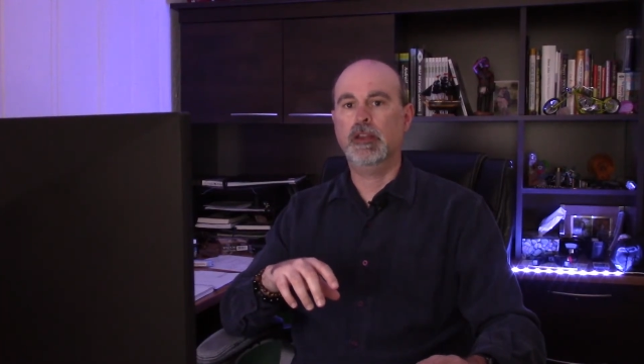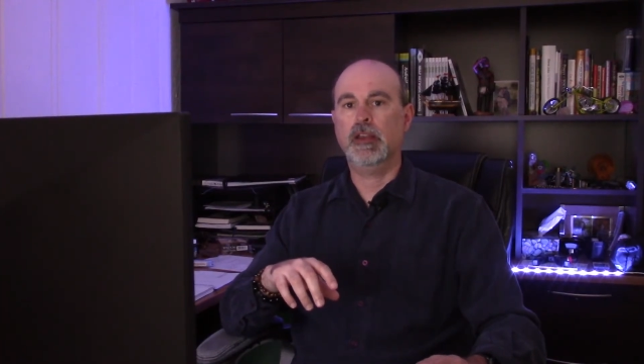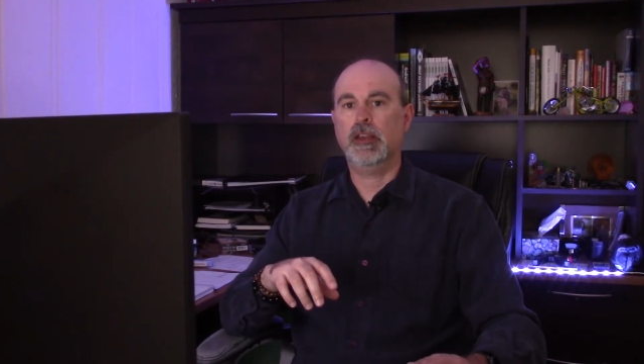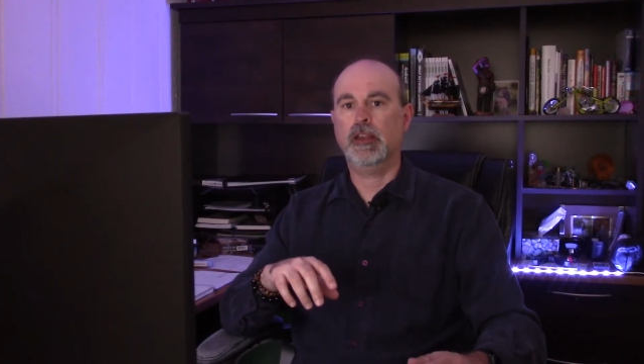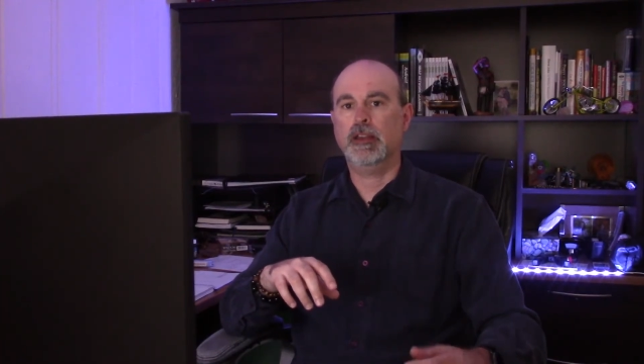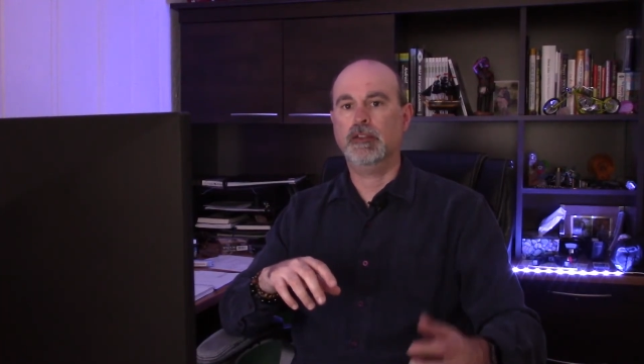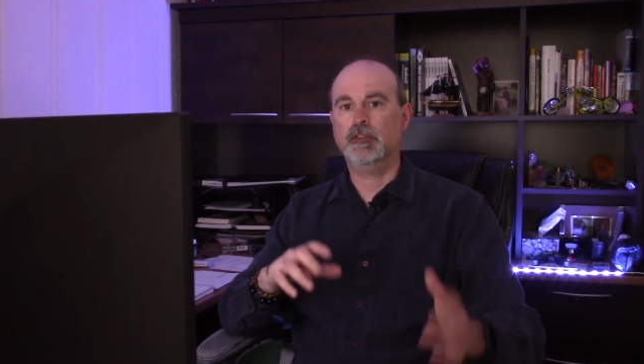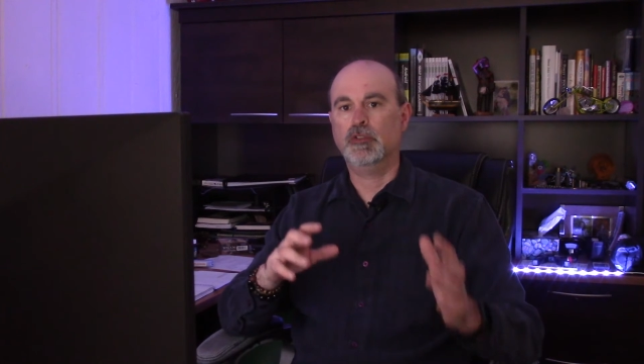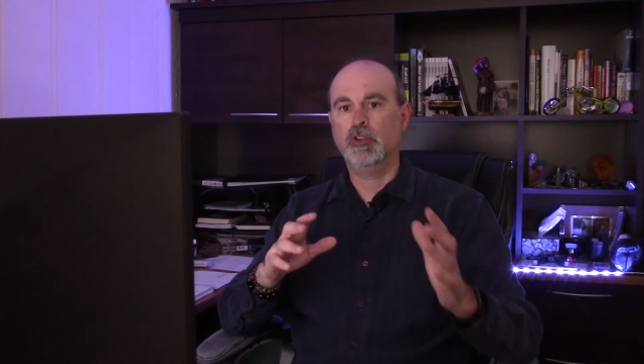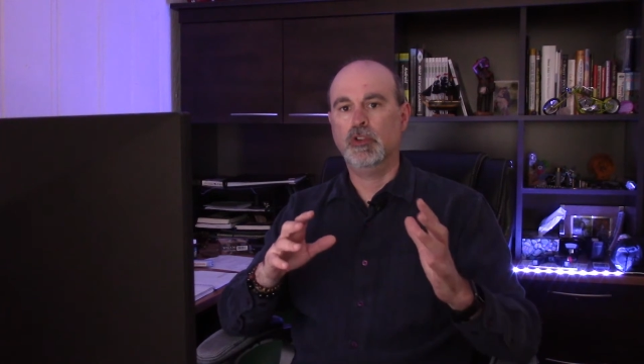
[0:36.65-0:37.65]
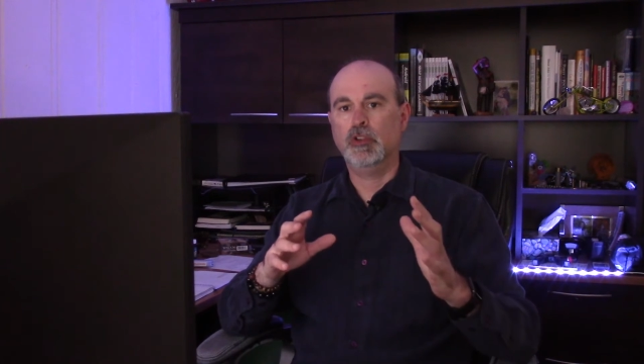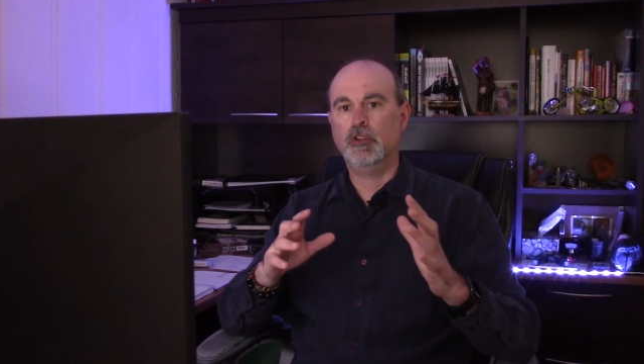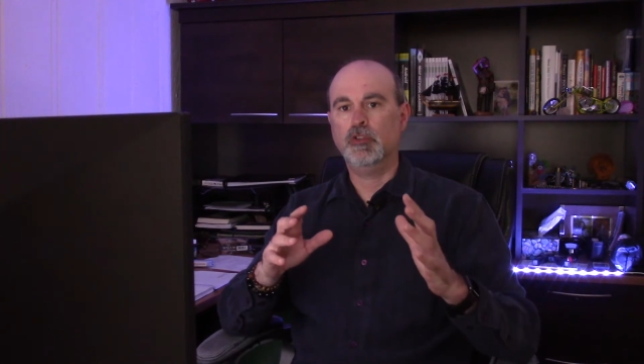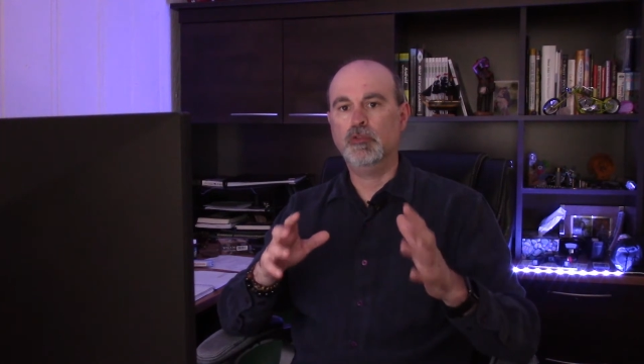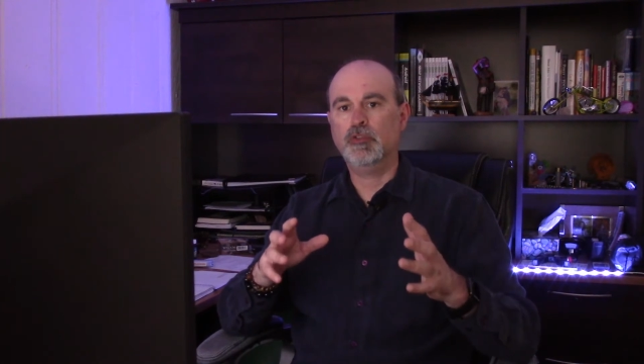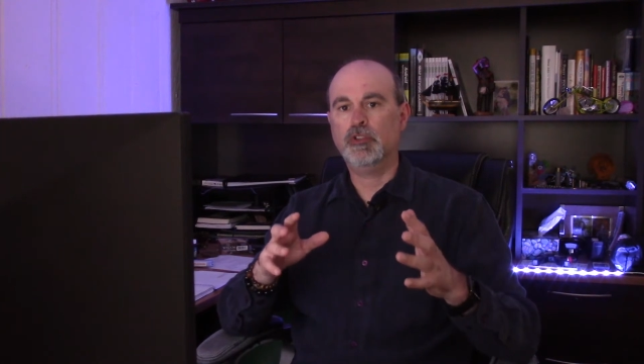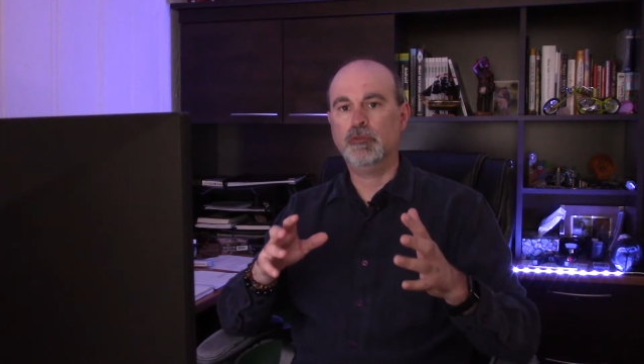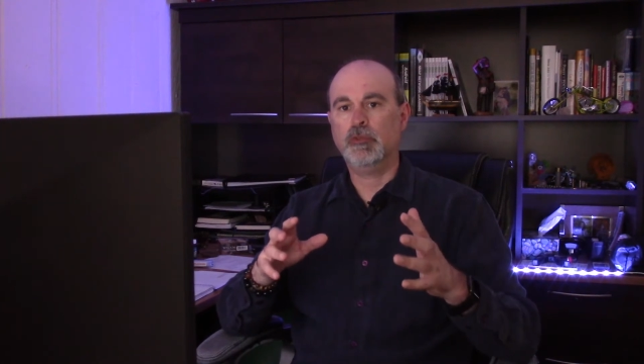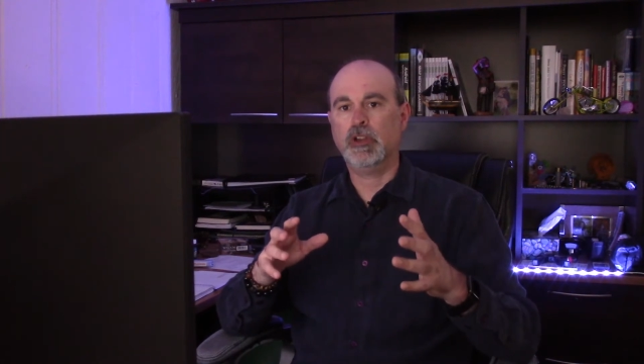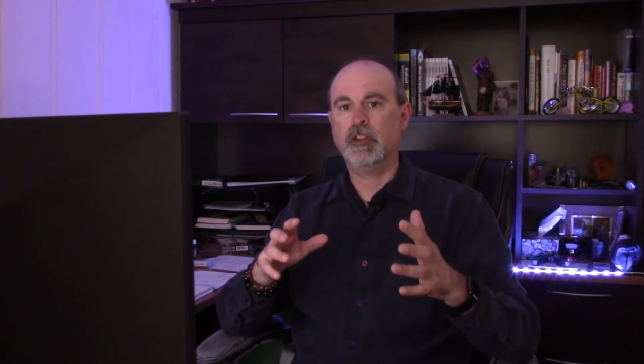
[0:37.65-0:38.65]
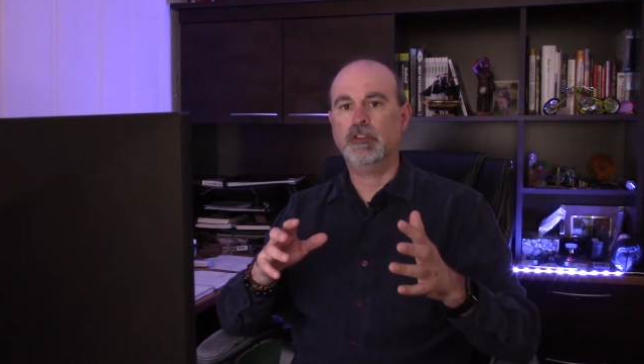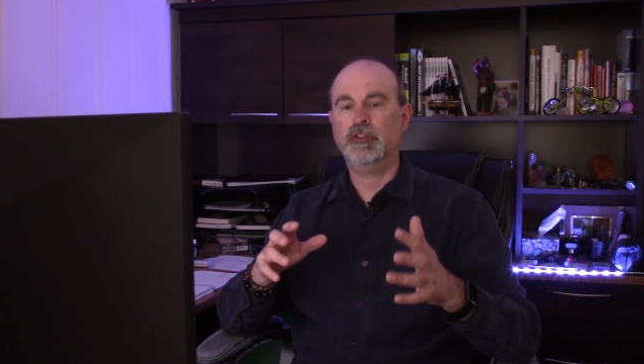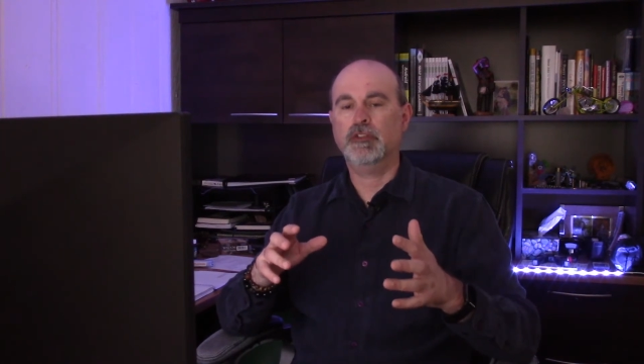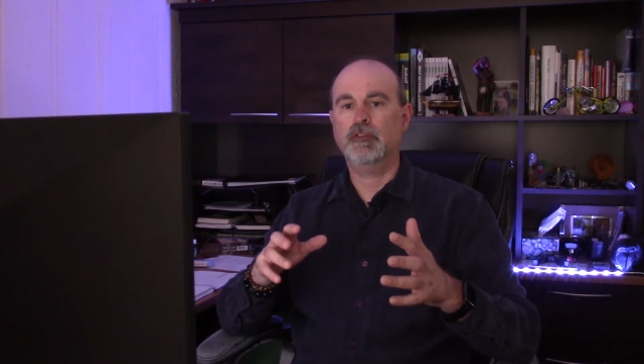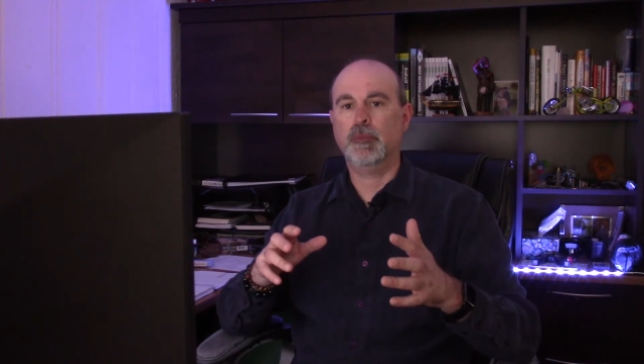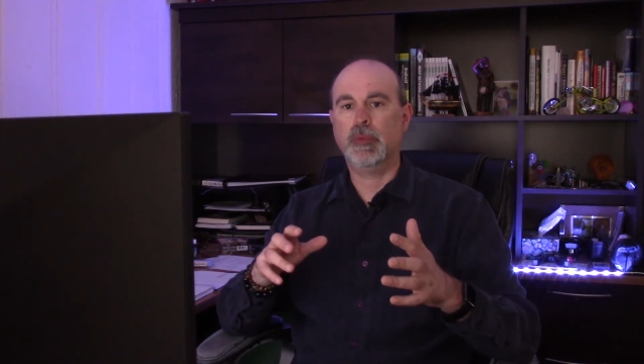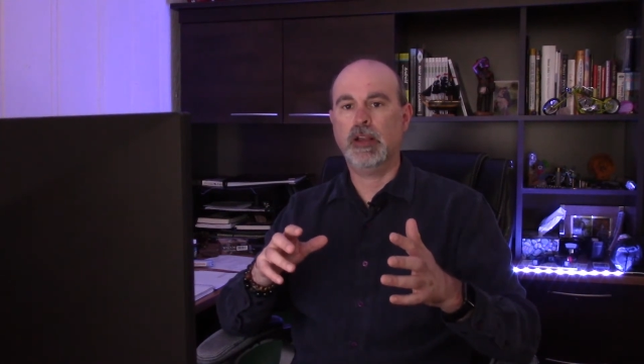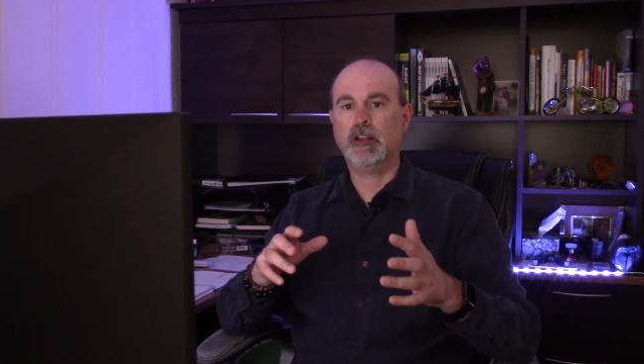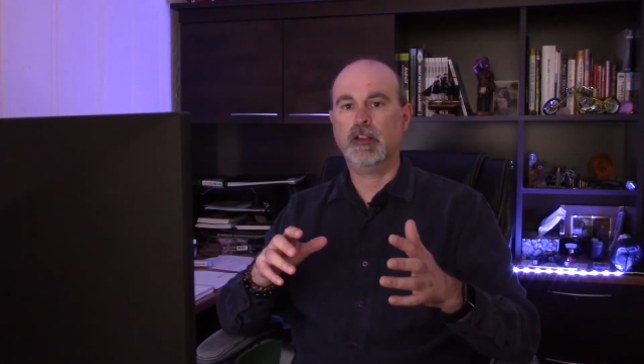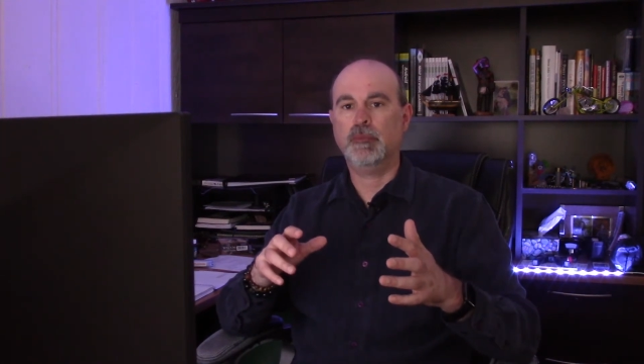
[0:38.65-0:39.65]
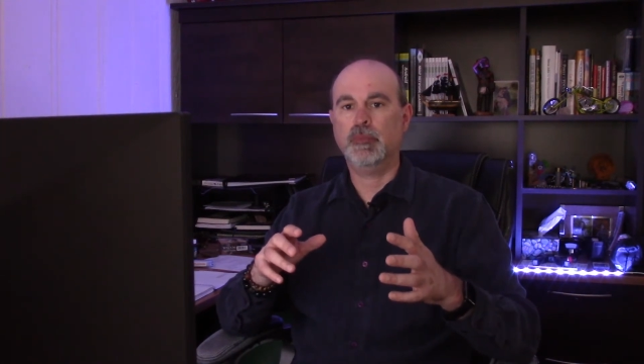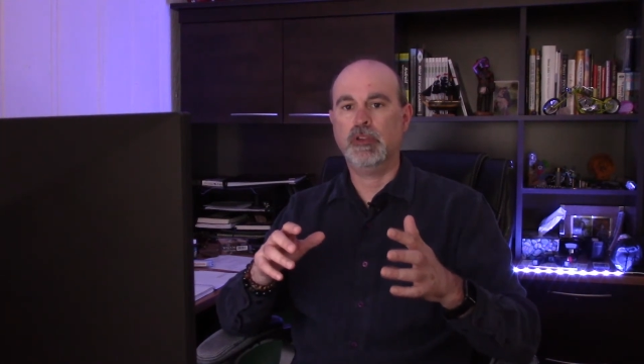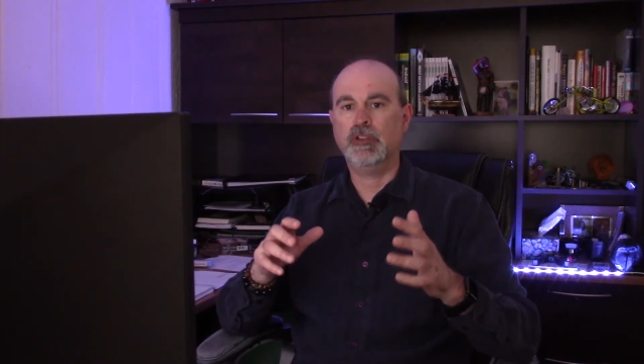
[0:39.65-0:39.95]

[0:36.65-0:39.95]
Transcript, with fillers: and usually when I consider a backup,